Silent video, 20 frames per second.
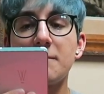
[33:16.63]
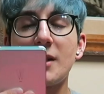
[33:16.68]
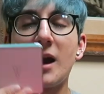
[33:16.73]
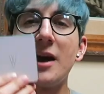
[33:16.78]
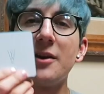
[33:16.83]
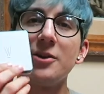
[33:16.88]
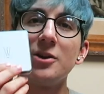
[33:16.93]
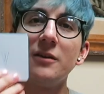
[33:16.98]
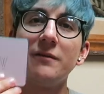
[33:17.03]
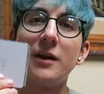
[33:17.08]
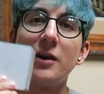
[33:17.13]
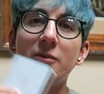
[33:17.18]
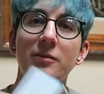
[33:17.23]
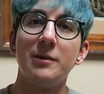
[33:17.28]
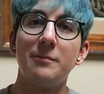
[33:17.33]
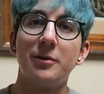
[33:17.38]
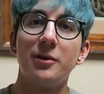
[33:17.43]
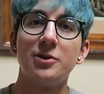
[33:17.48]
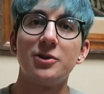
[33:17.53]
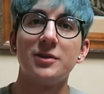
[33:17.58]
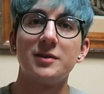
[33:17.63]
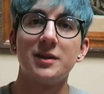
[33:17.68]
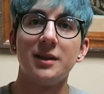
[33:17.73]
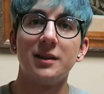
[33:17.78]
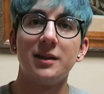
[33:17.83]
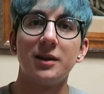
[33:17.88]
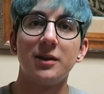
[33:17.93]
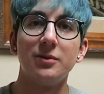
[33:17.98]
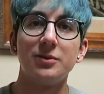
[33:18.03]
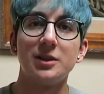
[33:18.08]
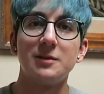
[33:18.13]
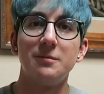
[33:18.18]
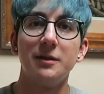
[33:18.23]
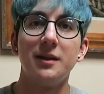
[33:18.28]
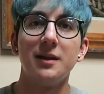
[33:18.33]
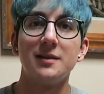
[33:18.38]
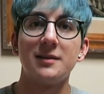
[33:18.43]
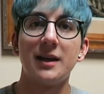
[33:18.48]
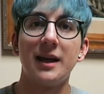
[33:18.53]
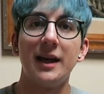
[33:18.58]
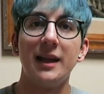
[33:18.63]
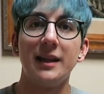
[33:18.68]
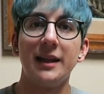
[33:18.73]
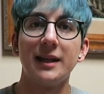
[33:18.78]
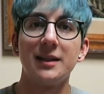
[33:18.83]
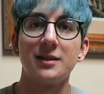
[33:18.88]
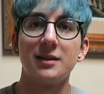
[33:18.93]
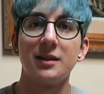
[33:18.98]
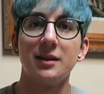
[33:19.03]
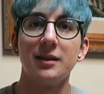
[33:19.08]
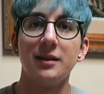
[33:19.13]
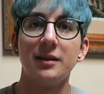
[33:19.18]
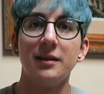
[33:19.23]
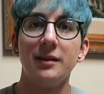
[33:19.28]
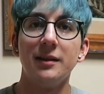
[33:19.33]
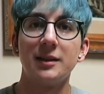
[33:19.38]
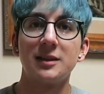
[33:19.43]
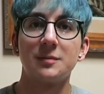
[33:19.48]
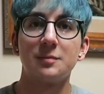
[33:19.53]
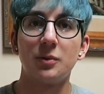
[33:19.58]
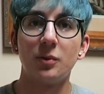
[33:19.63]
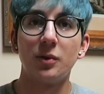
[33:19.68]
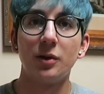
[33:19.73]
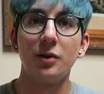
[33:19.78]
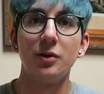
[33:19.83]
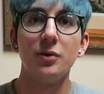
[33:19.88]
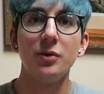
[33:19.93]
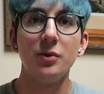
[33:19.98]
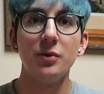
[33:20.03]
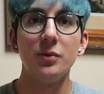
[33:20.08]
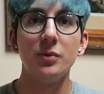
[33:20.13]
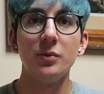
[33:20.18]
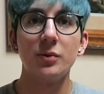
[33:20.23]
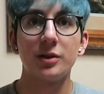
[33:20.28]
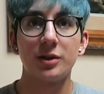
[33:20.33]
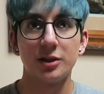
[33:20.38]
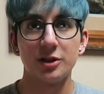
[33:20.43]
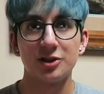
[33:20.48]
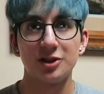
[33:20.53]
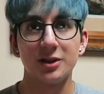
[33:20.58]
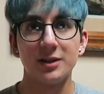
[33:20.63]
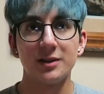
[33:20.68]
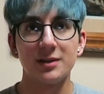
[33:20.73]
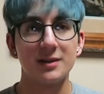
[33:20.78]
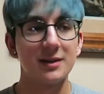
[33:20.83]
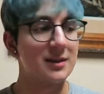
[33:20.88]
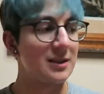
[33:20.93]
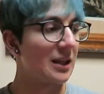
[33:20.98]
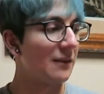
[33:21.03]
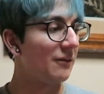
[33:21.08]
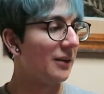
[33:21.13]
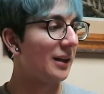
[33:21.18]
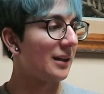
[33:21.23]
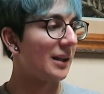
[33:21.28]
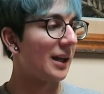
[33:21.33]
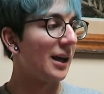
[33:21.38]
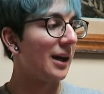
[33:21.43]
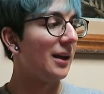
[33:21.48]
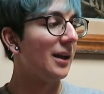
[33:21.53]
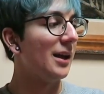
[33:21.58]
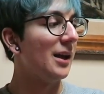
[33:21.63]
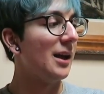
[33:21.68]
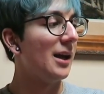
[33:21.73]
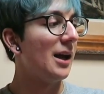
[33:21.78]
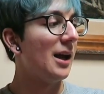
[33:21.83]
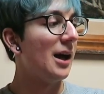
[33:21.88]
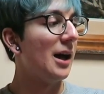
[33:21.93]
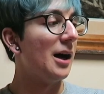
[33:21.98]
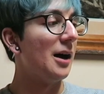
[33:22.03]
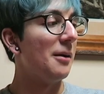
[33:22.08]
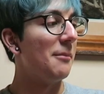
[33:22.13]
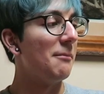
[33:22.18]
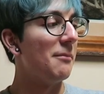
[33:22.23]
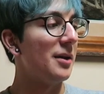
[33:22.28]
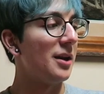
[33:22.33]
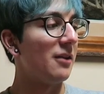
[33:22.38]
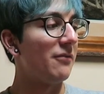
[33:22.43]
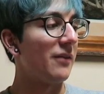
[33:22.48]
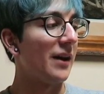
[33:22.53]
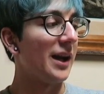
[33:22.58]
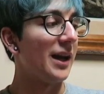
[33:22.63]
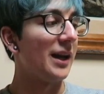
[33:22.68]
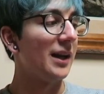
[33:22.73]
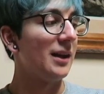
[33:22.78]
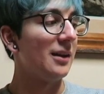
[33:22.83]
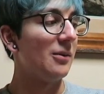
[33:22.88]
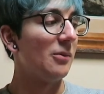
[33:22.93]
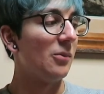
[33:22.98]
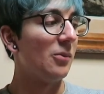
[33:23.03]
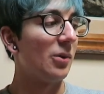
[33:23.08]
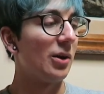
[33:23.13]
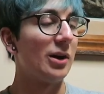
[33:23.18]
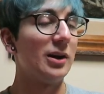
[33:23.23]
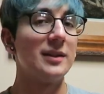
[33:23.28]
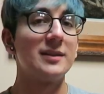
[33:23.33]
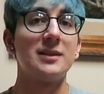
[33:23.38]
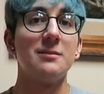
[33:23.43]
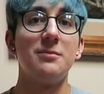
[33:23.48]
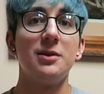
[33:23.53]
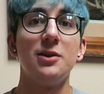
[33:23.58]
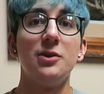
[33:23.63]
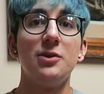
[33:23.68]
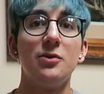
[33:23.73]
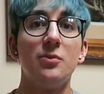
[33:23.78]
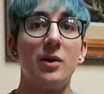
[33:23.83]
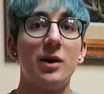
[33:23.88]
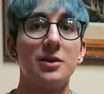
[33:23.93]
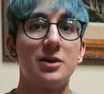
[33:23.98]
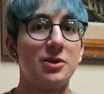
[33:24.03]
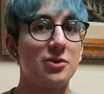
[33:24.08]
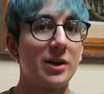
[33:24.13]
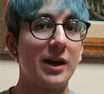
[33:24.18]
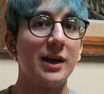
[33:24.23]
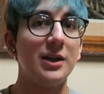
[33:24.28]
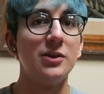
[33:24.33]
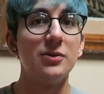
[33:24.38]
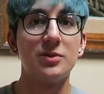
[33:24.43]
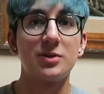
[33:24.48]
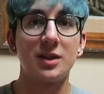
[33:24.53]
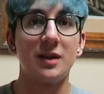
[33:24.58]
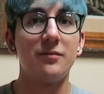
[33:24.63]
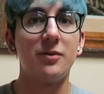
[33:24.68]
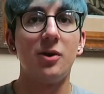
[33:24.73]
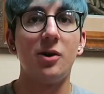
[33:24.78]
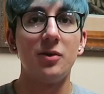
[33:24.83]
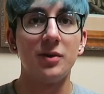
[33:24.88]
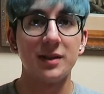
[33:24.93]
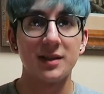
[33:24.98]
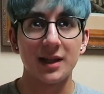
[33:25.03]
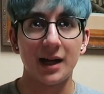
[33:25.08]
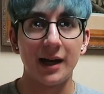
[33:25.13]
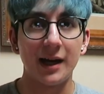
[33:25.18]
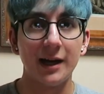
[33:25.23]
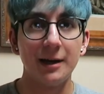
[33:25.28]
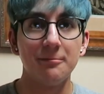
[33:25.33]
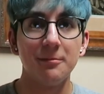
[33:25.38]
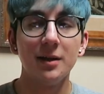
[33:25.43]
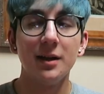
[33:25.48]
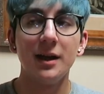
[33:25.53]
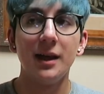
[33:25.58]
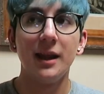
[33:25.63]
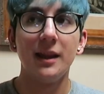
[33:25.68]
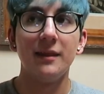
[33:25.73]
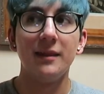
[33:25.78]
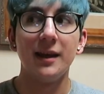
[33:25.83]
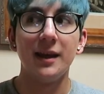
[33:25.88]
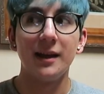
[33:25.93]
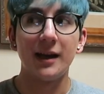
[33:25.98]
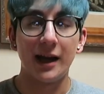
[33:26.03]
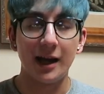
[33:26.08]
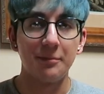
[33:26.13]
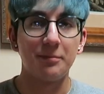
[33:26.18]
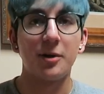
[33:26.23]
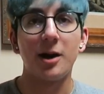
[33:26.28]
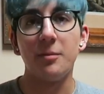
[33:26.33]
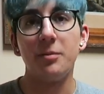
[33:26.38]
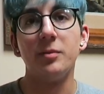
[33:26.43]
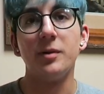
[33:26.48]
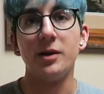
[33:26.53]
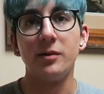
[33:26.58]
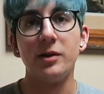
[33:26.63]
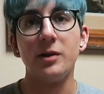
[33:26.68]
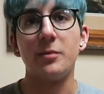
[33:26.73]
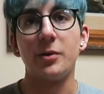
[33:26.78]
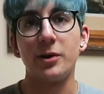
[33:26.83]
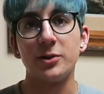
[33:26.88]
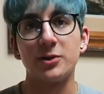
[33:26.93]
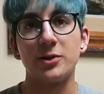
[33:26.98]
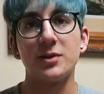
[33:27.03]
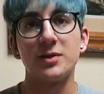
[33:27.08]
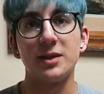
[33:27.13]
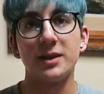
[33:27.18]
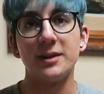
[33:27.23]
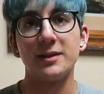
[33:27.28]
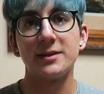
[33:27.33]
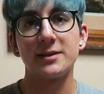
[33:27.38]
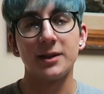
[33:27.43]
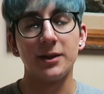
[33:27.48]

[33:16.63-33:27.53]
I don't know if I would repurchase it though, just because I like to explore new cushions and stuff like that. But if I weren't somebody who wanted to try new stuff all the time, then I'd probably repurchase it.